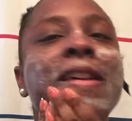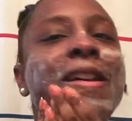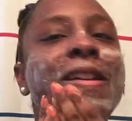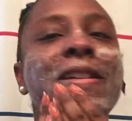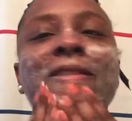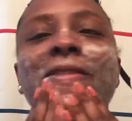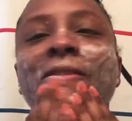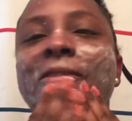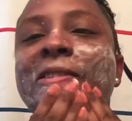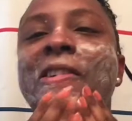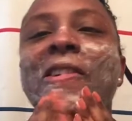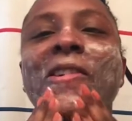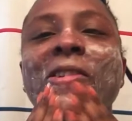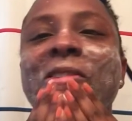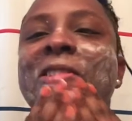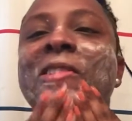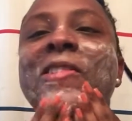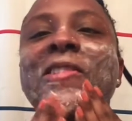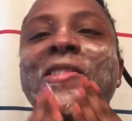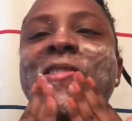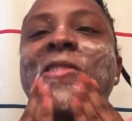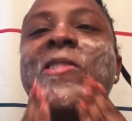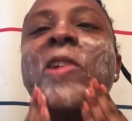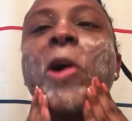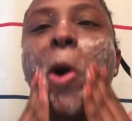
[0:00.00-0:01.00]
It
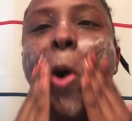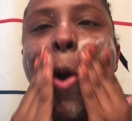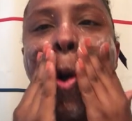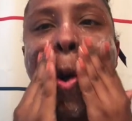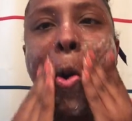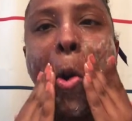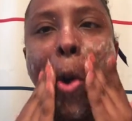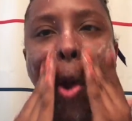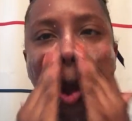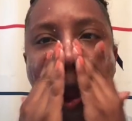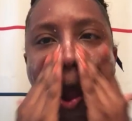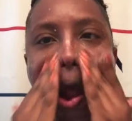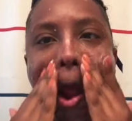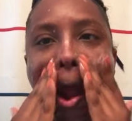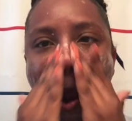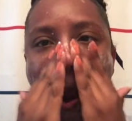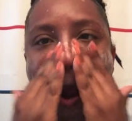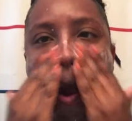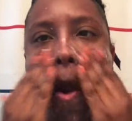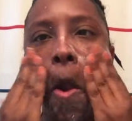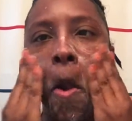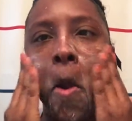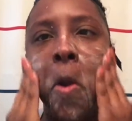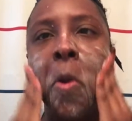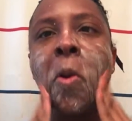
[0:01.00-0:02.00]
feels so good.
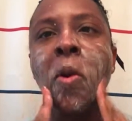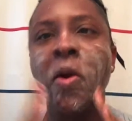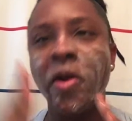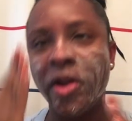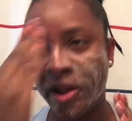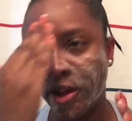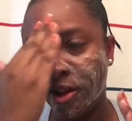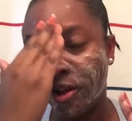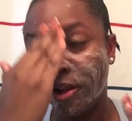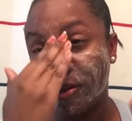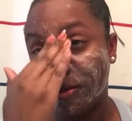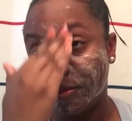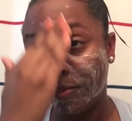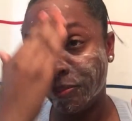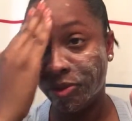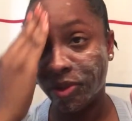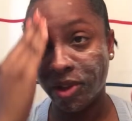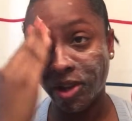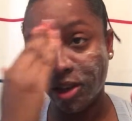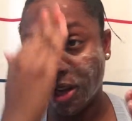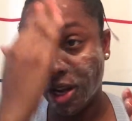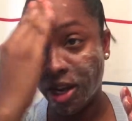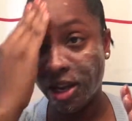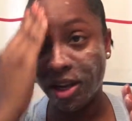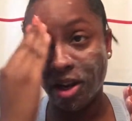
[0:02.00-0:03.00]

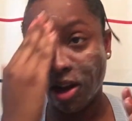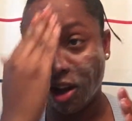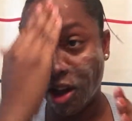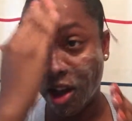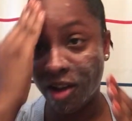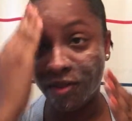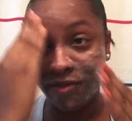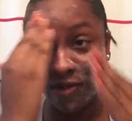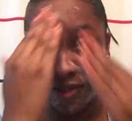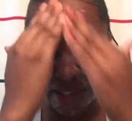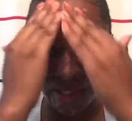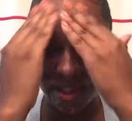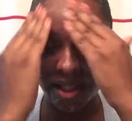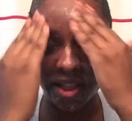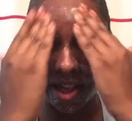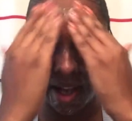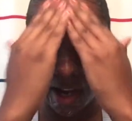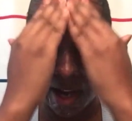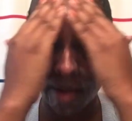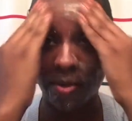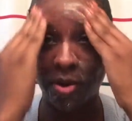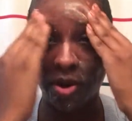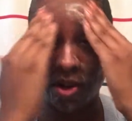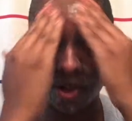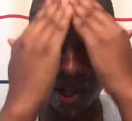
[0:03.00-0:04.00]
And obviously
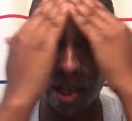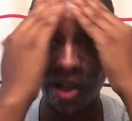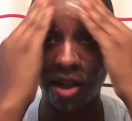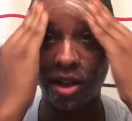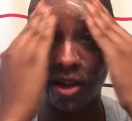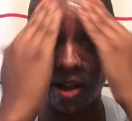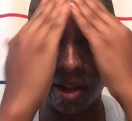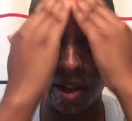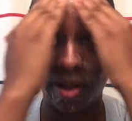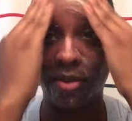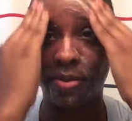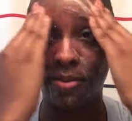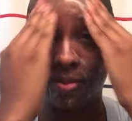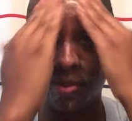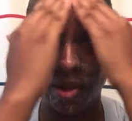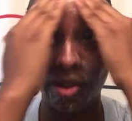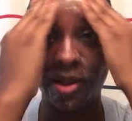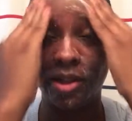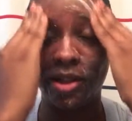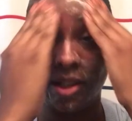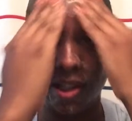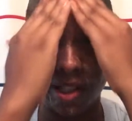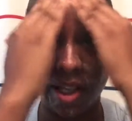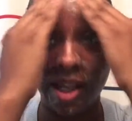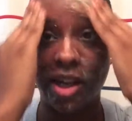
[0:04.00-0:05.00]
I'm gonna um,
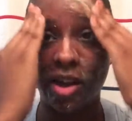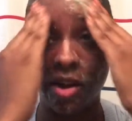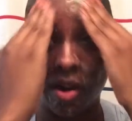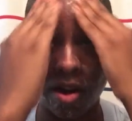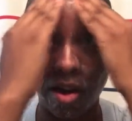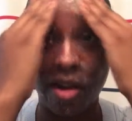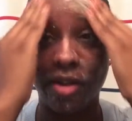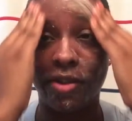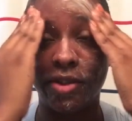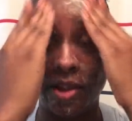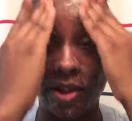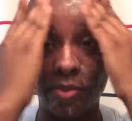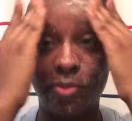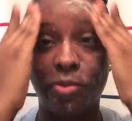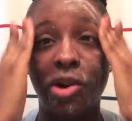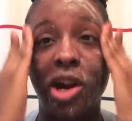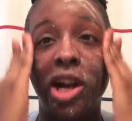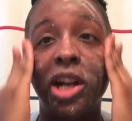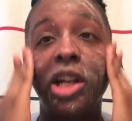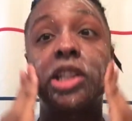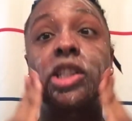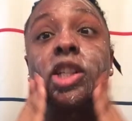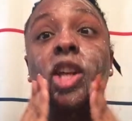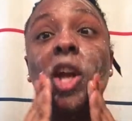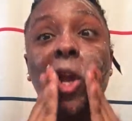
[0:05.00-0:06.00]
link all the
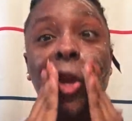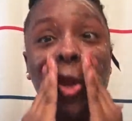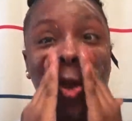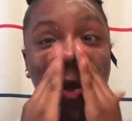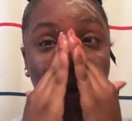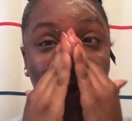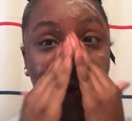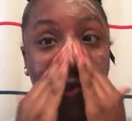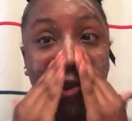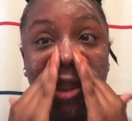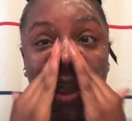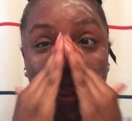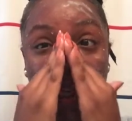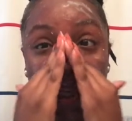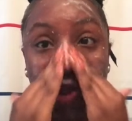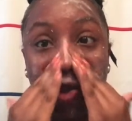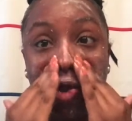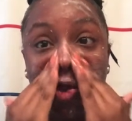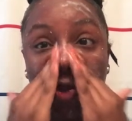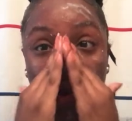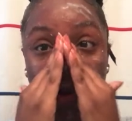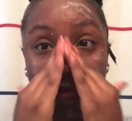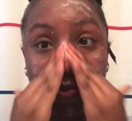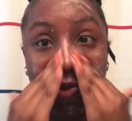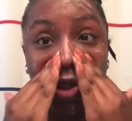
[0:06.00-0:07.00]
products I used in the
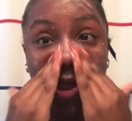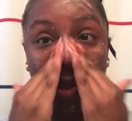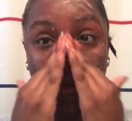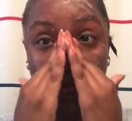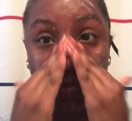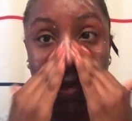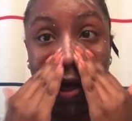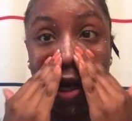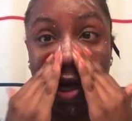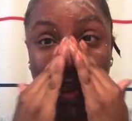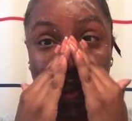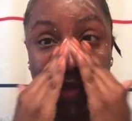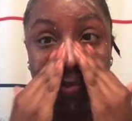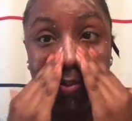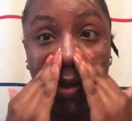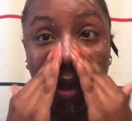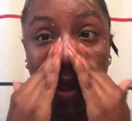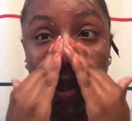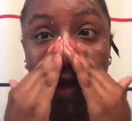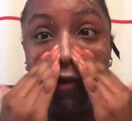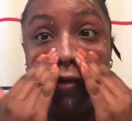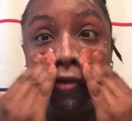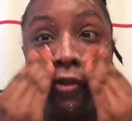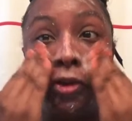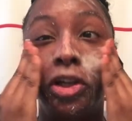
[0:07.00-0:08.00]
description box
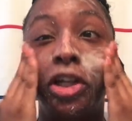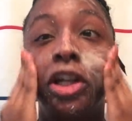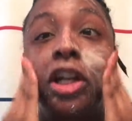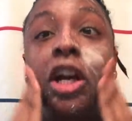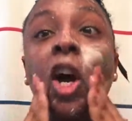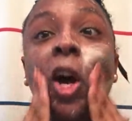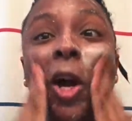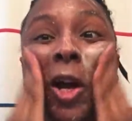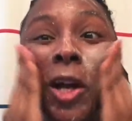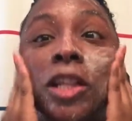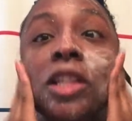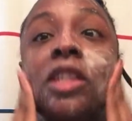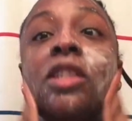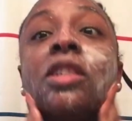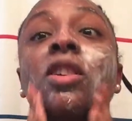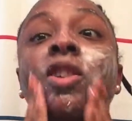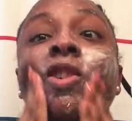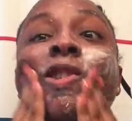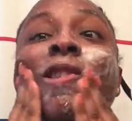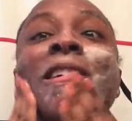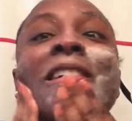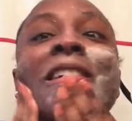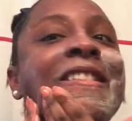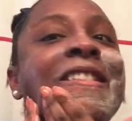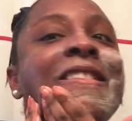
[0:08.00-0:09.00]
below for you guys,
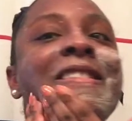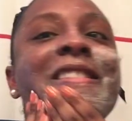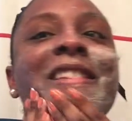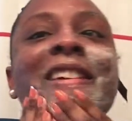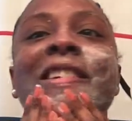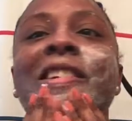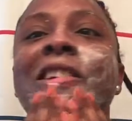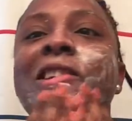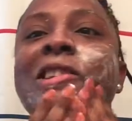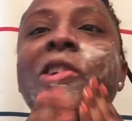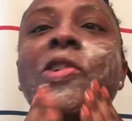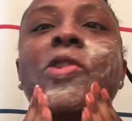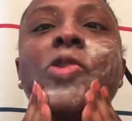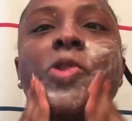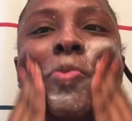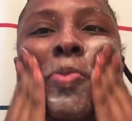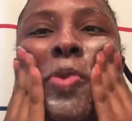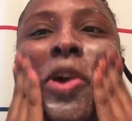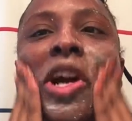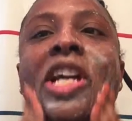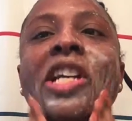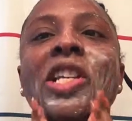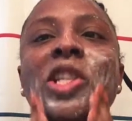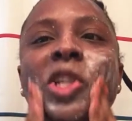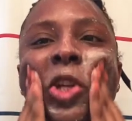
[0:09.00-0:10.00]
that you know the
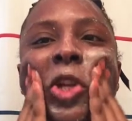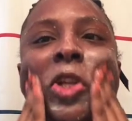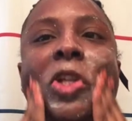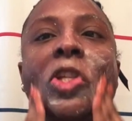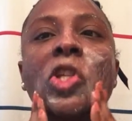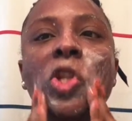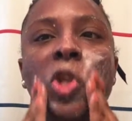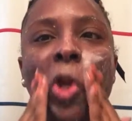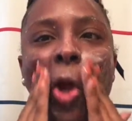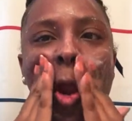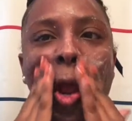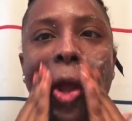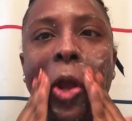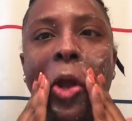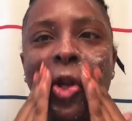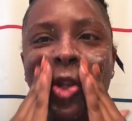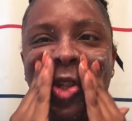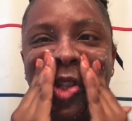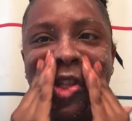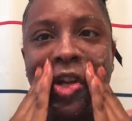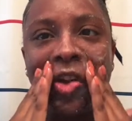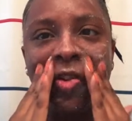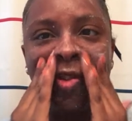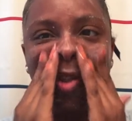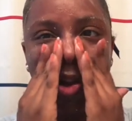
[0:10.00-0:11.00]
prices and all that good
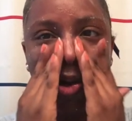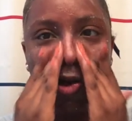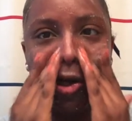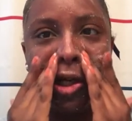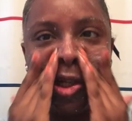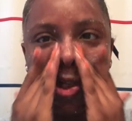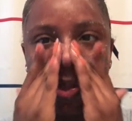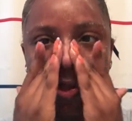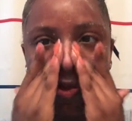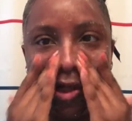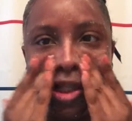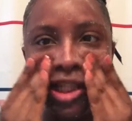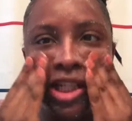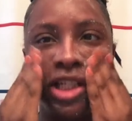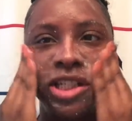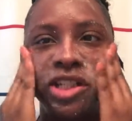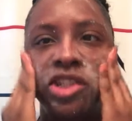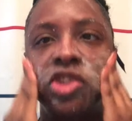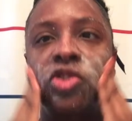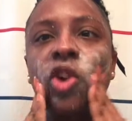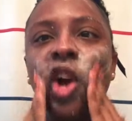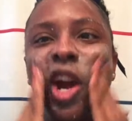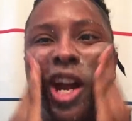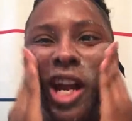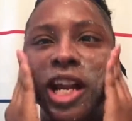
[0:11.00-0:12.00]
stuff if you're interested to
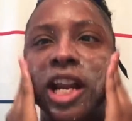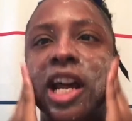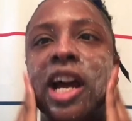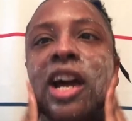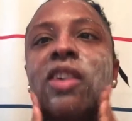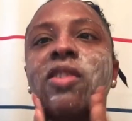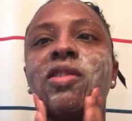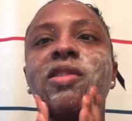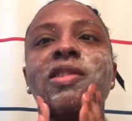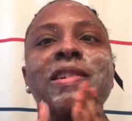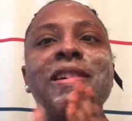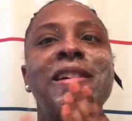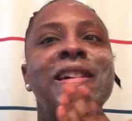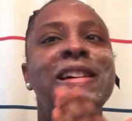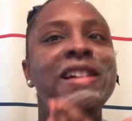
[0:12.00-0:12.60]
try it out.